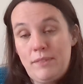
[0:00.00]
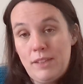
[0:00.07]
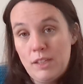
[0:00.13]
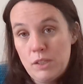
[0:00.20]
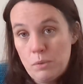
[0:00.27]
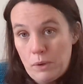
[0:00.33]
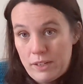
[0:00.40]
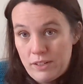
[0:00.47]

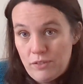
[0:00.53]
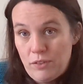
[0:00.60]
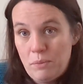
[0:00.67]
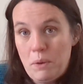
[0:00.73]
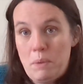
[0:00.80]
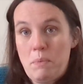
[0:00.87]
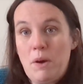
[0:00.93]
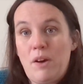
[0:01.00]
Sweater for
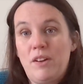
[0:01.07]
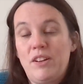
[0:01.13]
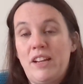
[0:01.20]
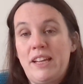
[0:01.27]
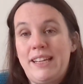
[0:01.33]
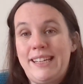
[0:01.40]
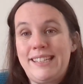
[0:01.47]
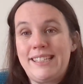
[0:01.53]
my
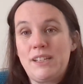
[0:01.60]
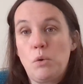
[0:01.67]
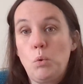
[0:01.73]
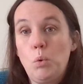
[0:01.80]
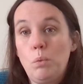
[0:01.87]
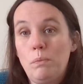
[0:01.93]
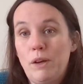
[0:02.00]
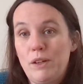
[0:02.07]
partner is
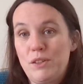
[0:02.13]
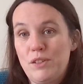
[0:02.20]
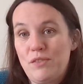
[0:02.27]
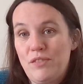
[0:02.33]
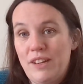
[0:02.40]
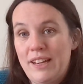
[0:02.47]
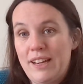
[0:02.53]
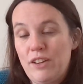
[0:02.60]
almost
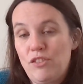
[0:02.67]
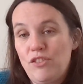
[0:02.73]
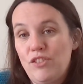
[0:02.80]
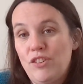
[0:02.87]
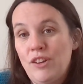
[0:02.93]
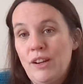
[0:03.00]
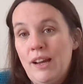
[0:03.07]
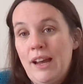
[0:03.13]

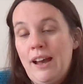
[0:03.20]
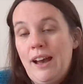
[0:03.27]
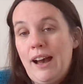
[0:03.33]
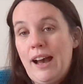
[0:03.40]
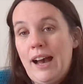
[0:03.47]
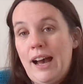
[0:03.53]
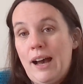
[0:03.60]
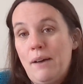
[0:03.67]
finished.
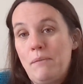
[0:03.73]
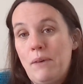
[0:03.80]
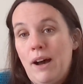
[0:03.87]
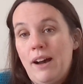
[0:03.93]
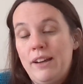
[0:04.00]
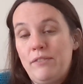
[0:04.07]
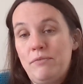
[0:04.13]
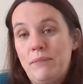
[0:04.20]

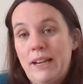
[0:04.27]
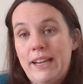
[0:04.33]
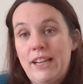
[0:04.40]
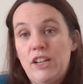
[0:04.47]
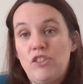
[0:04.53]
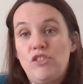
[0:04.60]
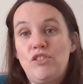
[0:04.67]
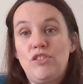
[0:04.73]
I've
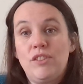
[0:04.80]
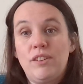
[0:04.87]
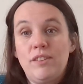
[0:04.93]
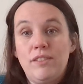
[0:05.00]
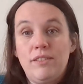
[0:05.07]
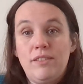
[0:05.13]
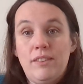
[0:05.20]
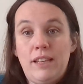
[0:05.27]
managed
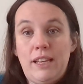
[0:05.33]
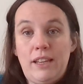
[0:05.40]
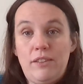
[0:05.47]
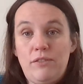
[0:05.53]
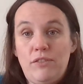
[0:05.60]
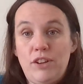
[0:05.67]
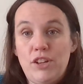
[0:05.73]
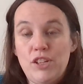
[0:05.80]
the
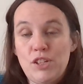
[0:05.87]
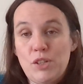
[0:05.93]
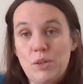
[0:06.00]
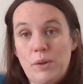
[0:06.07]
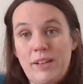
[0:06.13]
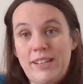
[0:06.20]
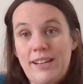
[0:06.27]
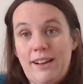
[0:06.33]
first
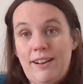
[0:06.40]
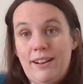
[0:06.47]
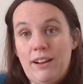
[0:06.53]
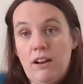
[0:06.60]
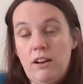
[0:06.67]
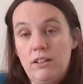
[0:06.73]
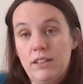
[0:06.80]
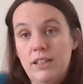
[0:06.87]
sweater and
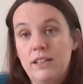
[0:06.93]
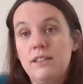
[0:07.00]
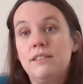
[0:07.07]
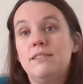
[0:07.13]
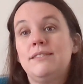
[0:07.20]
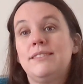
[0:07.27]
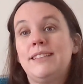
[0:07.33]
cardigan,